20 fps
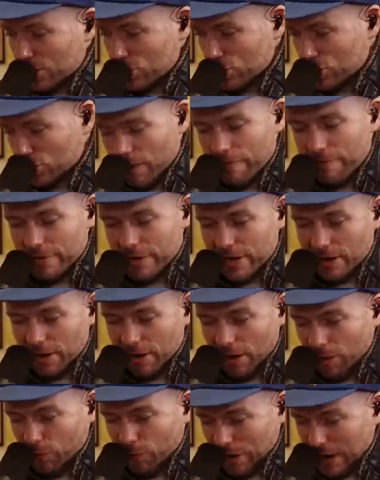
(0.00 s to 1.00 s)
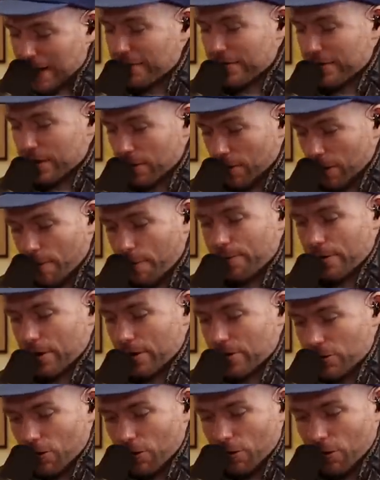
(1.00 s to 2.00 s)
Shoving it, whatever, up
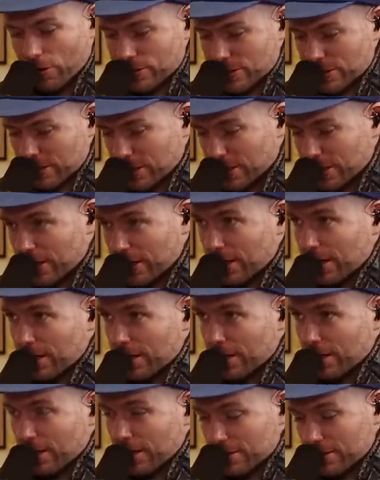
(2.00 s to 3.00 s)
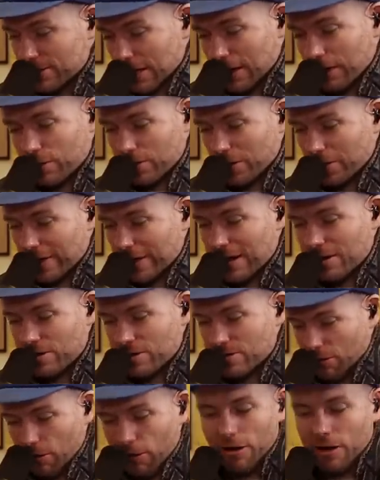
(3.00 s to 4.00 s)
your nose and down your
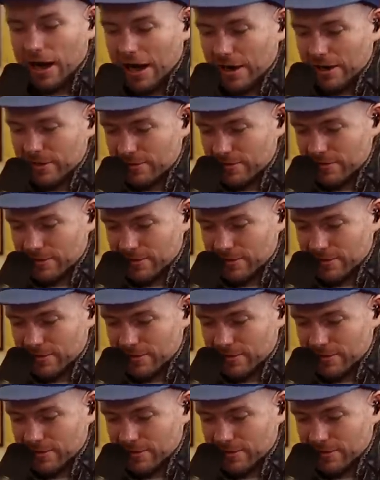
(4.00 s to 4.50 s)
ears, the whole lot.